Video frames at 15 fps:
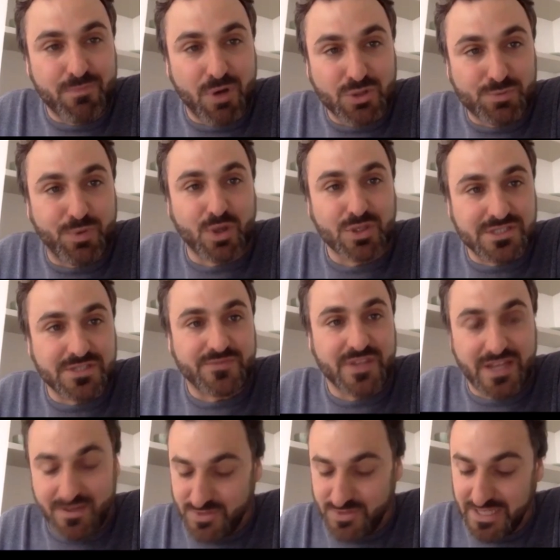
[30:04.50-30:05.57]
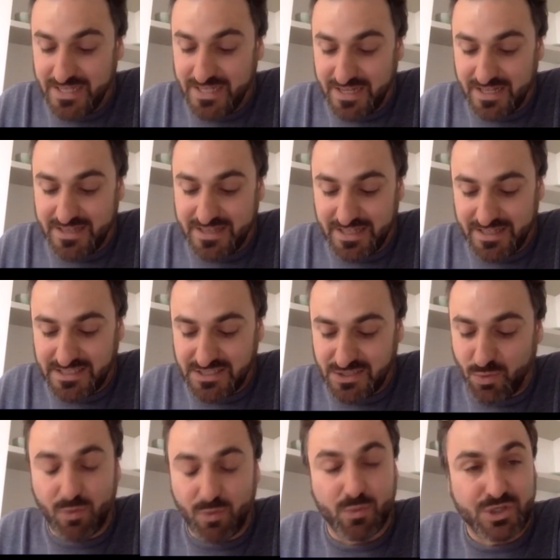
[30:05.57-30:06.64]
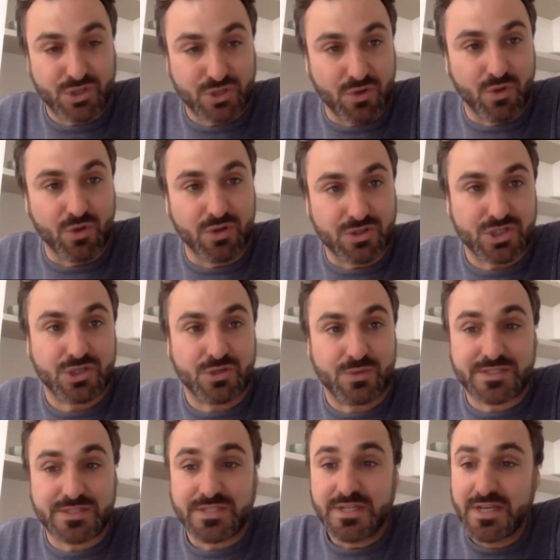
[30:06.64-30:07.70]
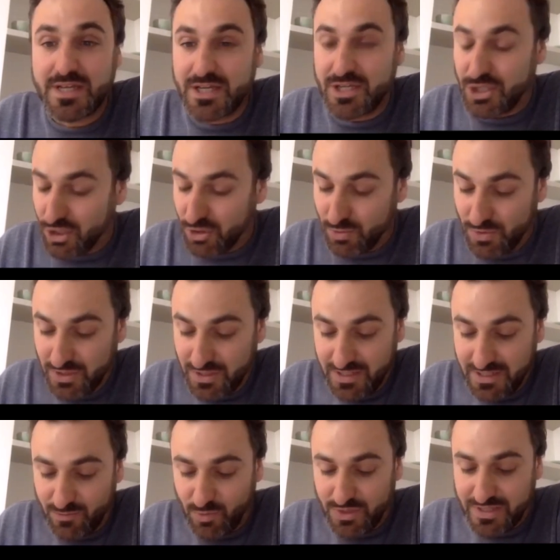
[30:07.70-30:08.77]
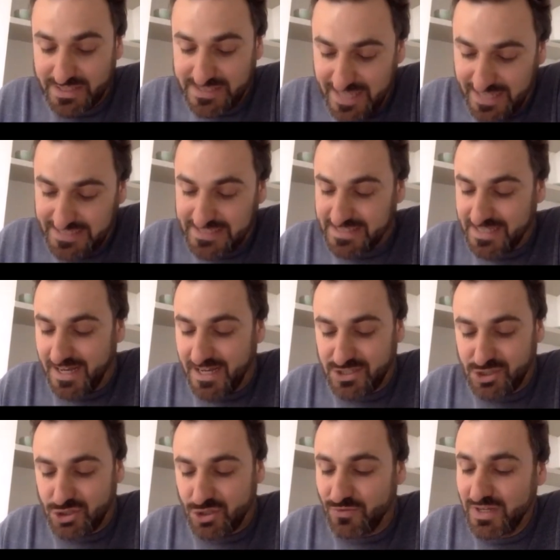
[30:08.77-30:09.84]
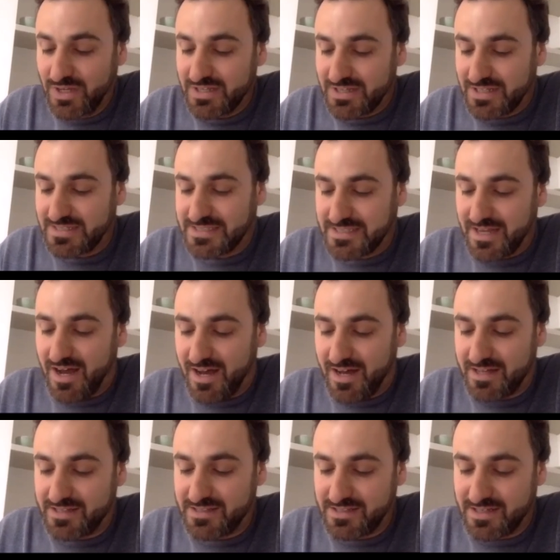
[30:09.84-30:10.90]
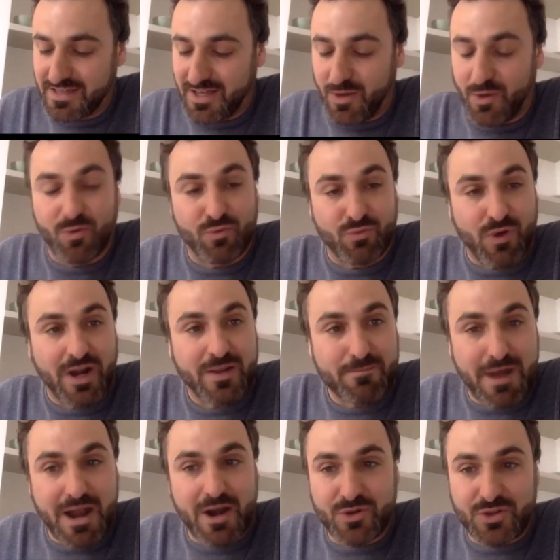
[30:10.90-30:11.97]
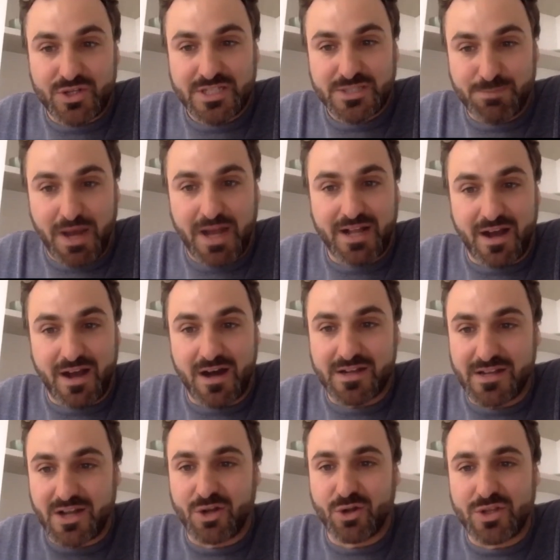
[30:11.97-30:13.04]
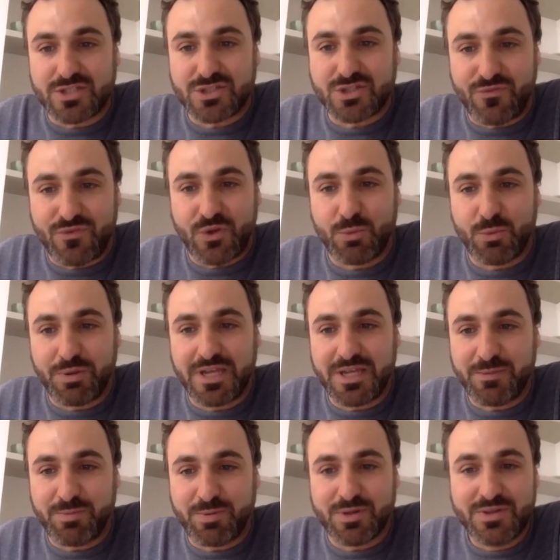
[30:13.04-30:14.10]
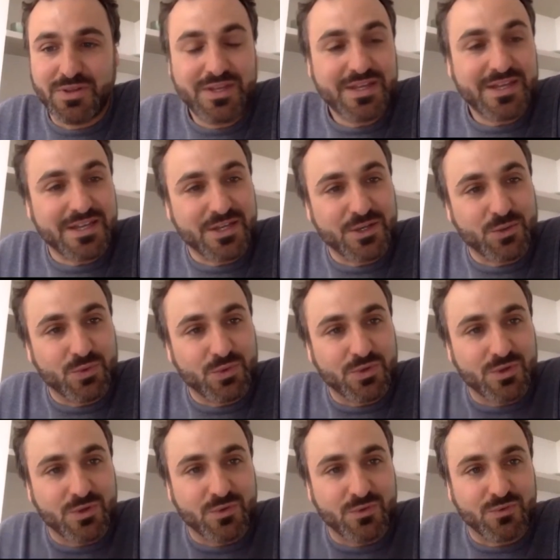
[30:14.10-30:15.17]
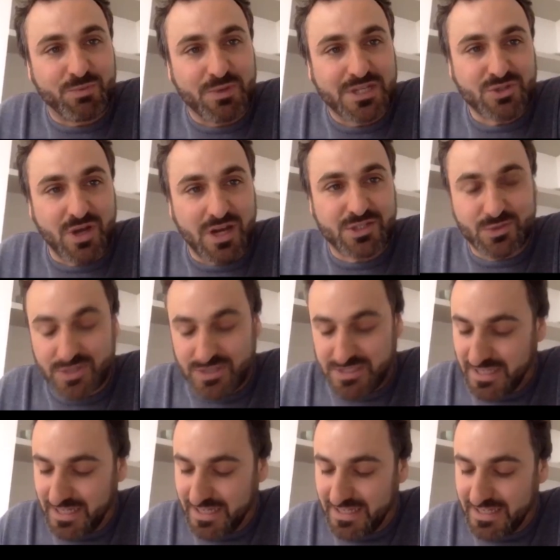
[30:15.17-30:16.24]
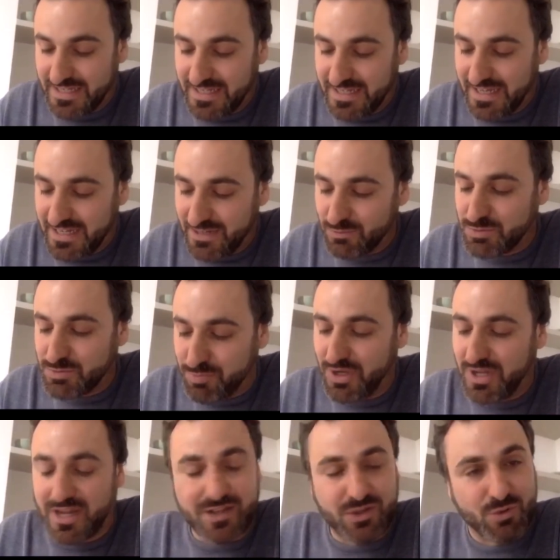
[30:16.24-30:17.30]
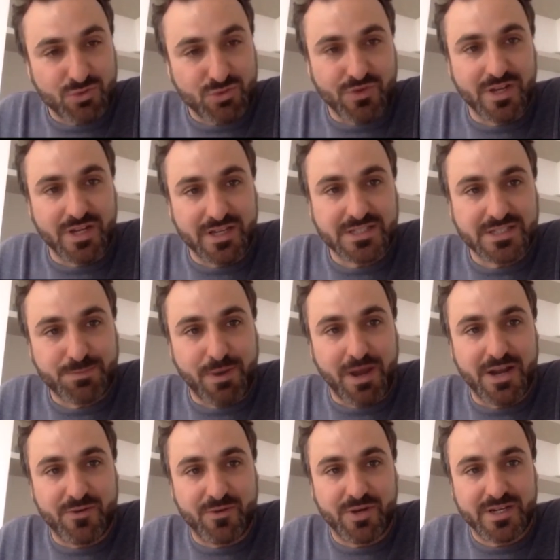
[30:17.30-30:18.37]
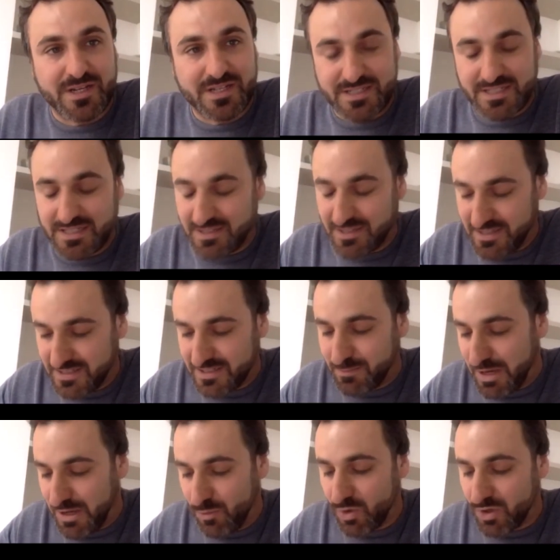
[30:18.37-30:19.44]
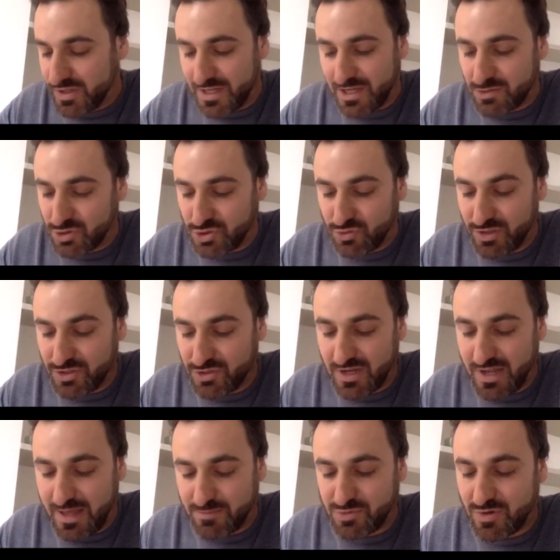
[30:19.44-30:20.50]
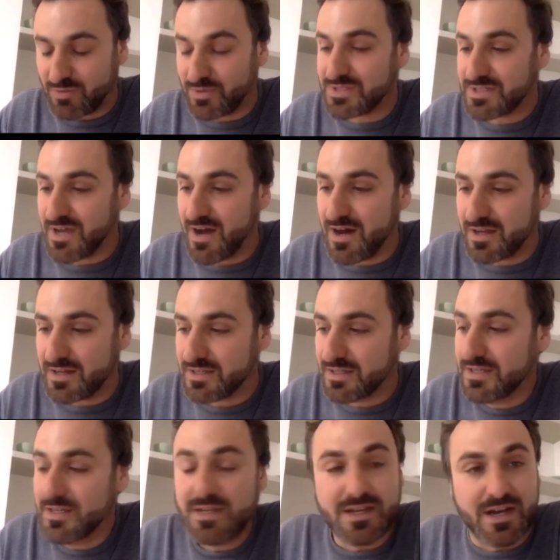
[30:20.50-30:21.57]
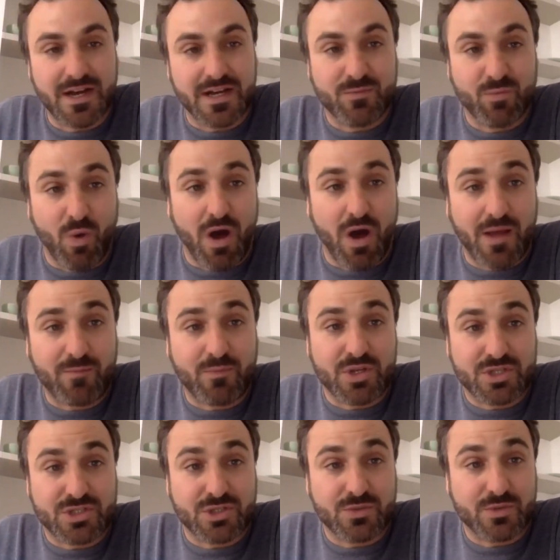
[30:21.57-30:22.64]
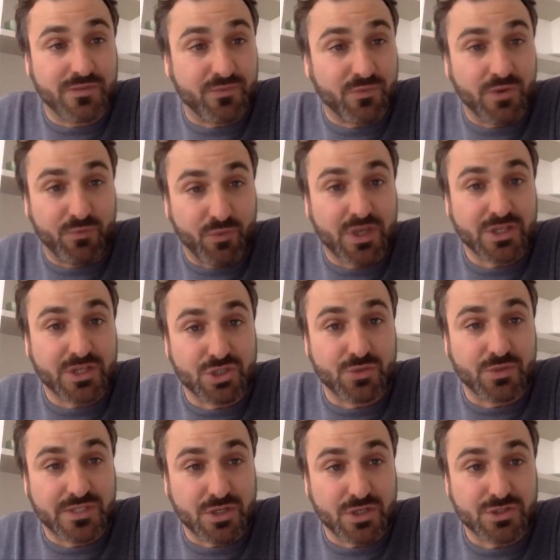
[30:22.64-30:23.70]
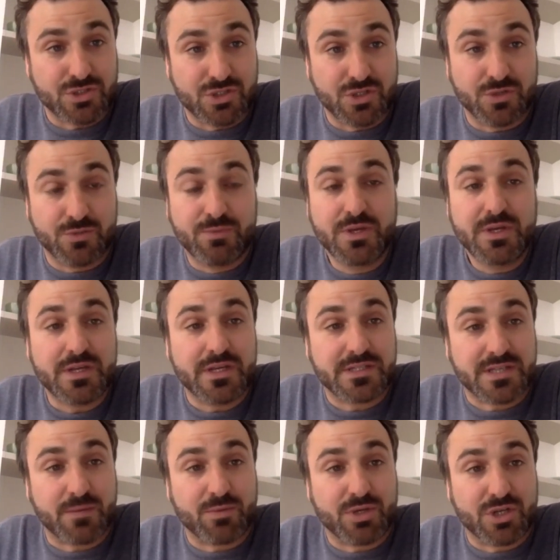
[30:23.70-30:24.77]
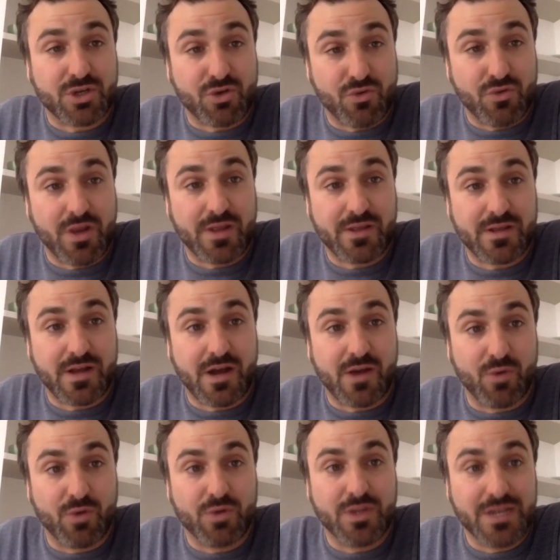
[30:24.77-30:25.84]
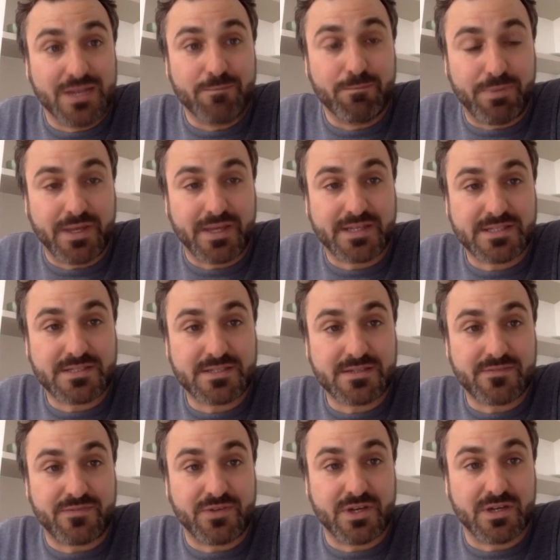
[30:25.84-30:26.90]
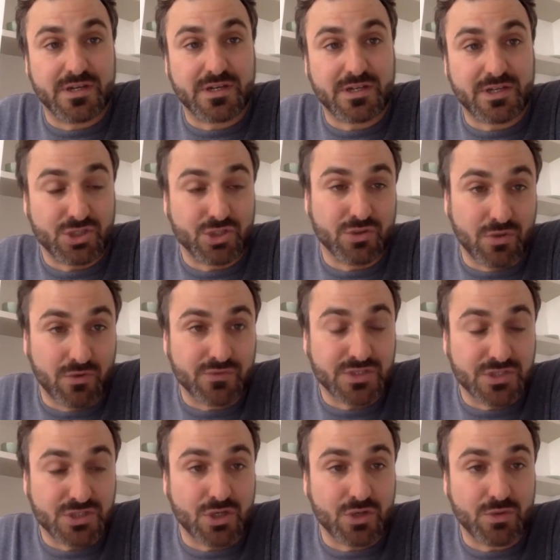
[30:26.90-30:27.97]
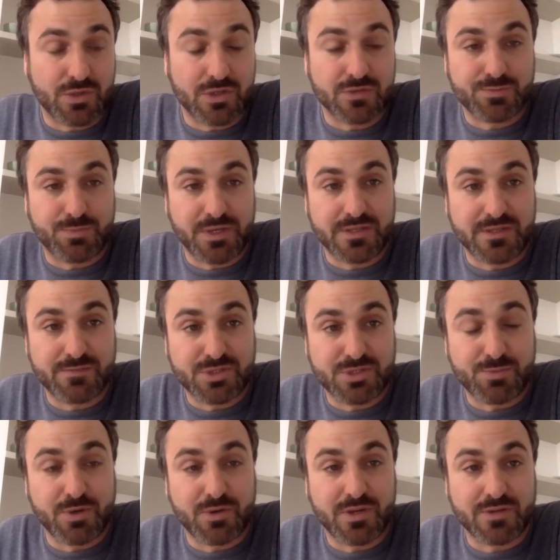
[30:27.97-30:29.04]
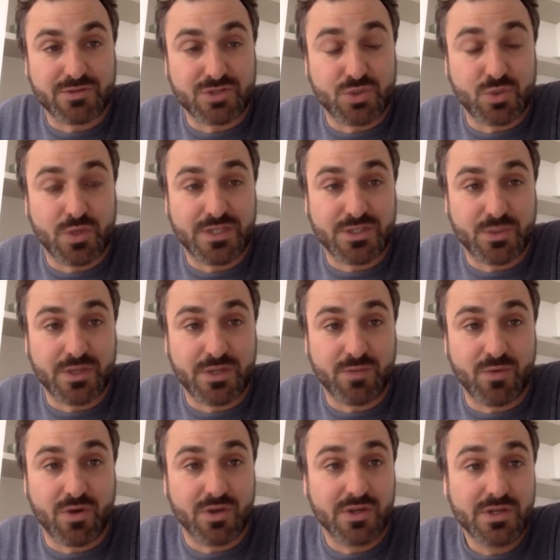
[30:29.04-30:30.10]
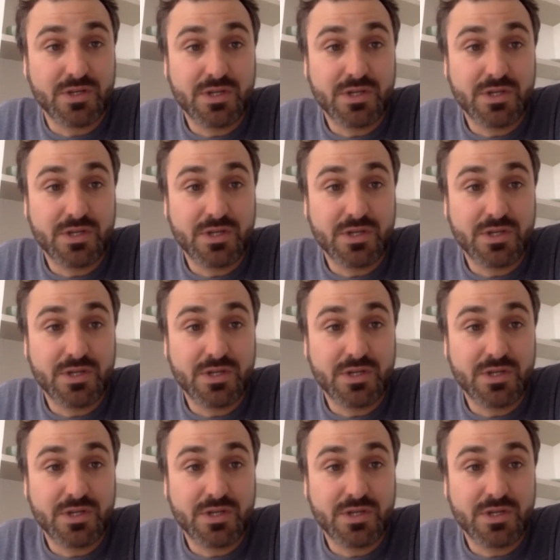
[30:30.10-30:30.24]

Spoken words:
most positive thing I've seen, and I think this is what we should all do, is, you know, with this exercise and stuff, this guy ran a marathon in his back garden. I know there's a few people who have been trying to do this thing, and it was brilliant. I thought it was really inspiring. He did about 1,300 laps around his garden. And what I'm going to do, if we can do this on Zoom, is I'm going to create our own Olympics for, because, you know, obviously Tokyo's been postponed now to 2021.